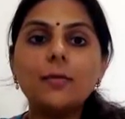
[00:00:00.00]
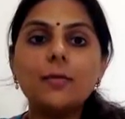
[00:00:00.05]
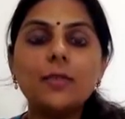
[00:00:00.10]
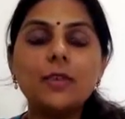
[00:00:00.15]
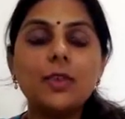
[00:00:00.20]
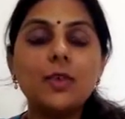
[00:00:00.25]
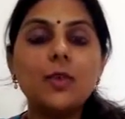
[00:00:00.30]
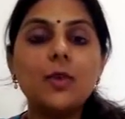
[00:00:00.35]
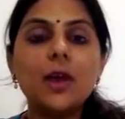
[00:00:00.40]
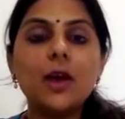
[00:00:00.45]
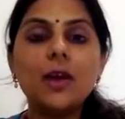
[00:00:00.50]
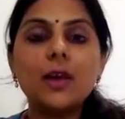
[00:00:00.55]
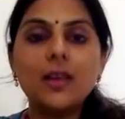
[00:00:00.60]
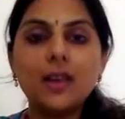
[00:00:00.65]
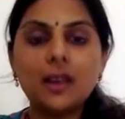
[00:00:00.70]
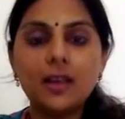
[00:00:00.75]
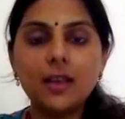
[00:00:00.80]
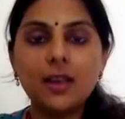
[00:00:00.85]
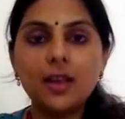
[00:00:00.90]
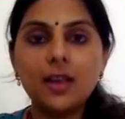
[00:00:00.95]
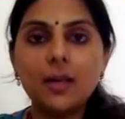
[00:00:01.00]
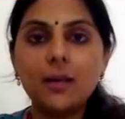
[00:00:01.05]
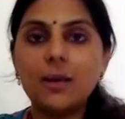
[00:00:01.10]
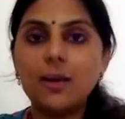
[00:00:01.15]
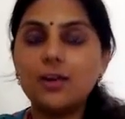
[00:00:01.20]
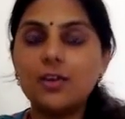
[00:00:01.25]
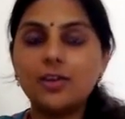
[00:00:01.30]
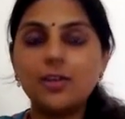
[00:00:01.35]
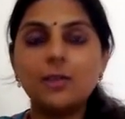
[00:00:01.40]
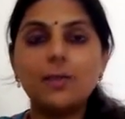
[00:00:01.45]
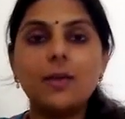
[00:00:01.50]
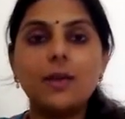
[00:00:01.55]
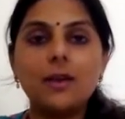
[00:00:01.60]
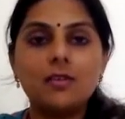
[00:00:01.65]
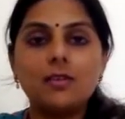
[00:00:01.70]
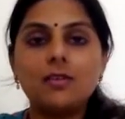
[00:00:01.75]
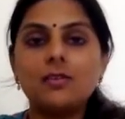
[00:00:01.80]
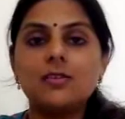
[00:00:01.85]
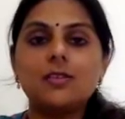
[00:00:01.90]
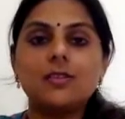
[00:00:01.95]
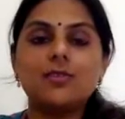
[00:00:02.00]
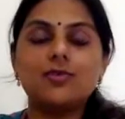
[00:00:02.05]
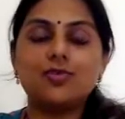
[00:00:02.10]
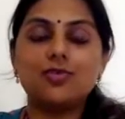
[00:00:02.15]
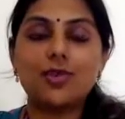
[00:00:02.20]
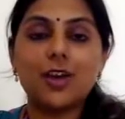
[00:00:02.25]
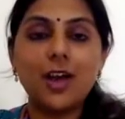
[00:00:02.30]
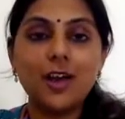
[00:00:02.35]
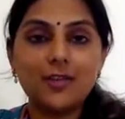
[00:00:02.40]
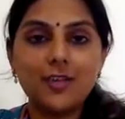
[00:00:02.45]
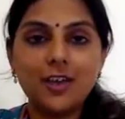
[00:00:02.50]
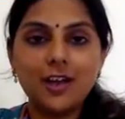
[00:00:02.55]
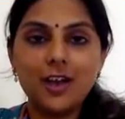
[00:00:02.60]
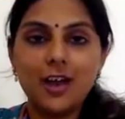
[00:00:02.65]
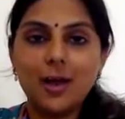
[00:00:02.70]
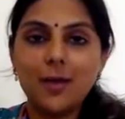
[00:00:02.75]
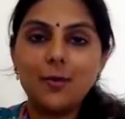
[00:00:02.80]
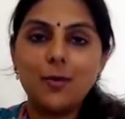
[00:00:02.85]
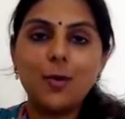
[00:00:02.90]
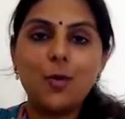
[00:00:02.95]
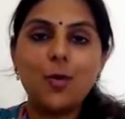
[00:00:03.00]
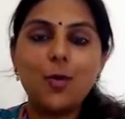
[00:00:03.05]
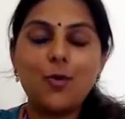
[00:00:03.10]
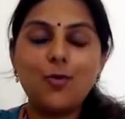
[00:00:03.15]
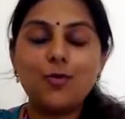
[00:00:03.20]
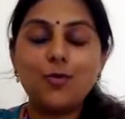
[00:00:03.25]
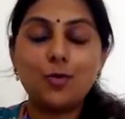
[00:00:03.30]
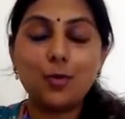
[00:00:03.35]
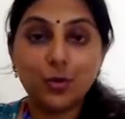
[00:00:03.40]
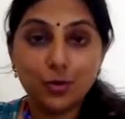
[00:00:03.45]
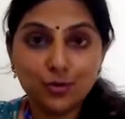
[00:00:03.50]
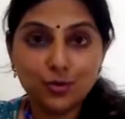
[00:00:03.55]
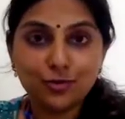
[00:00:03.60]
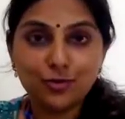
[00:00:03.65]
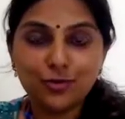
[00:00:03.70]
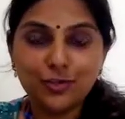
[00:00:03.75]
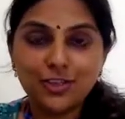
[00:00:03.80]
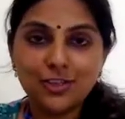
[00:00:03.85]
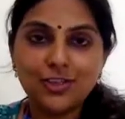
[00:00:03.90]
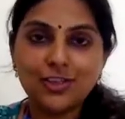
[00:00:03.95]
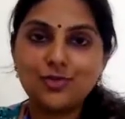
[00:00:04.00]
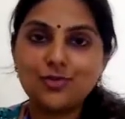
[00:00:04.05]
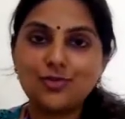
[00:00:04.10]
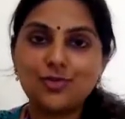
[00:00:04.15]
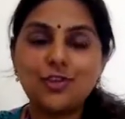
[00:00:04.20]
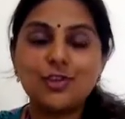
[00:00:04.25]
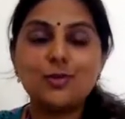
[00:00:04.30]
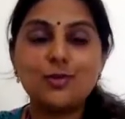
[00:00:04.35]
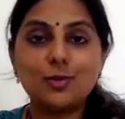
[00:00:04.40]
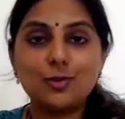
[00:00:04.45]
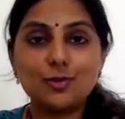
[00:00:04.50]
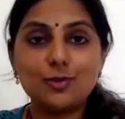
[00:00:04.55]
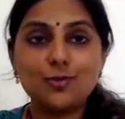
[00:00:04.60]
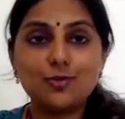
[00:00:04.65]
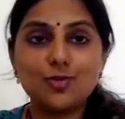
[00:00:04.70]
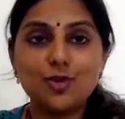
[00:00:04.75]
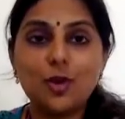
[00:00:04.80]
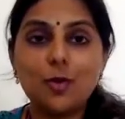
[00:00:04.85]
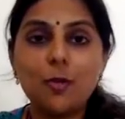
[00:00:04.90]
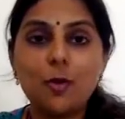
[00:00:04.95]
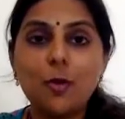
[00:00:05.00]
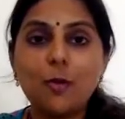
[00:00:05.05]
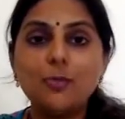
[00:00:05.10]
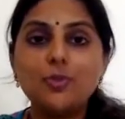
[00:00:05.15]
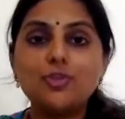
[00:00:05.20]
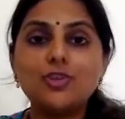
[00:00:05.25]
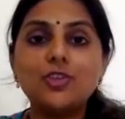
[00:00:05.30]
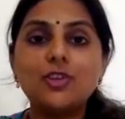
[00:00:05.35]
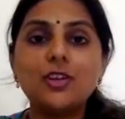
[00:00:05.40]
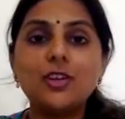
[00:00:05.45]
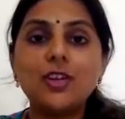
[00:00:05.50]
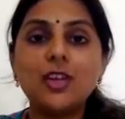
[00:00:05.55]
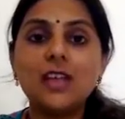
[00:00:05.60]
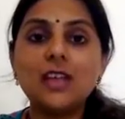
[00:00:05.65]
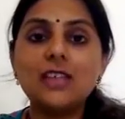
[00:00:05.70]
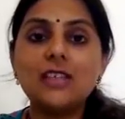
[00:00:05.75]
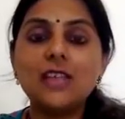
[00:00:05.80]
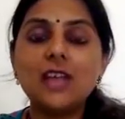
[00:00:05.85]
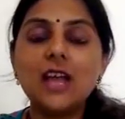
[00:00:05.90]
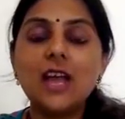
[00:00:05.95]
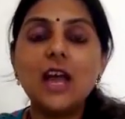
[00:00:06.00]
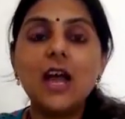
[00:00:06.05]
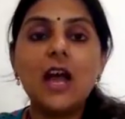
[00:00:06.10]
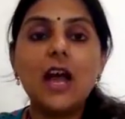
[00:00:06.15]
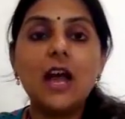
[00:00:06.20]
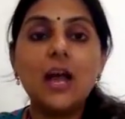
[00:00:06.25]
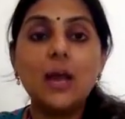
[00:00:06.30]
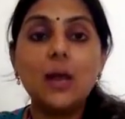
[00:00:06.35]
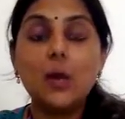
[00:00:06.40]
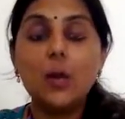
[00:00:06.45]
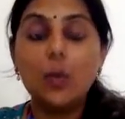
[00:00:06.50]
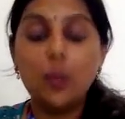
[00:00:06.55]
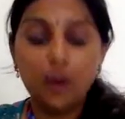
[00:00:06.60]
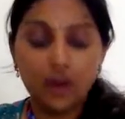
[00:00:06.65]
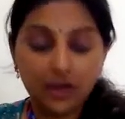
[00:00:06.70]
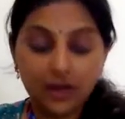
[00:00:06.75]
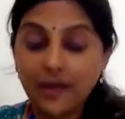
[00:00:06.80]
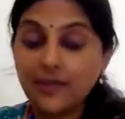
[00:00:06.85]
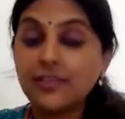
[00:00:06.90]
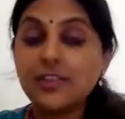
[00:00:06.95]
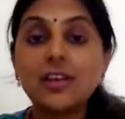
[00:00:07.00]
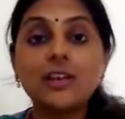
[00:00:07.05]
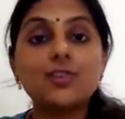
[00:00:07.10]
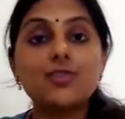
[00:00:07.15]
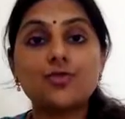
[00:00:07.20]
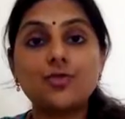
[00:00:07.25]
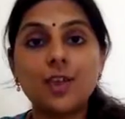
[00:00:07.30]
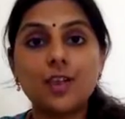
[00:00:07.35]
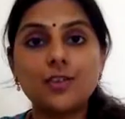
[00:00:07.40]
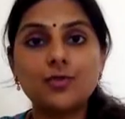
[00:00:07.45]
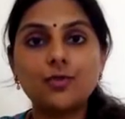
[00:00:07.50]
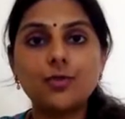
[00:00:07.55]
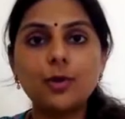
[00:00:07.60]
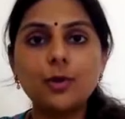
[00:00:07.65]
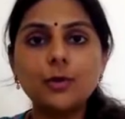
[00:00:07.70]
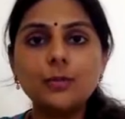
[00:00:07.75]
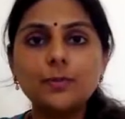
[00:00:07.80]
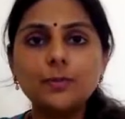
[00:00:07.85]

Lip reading: You are lucky, Kamakshi. Bangalore is a thriving hub of lots of industries, lots of job opportunities. I know work lives are stressful.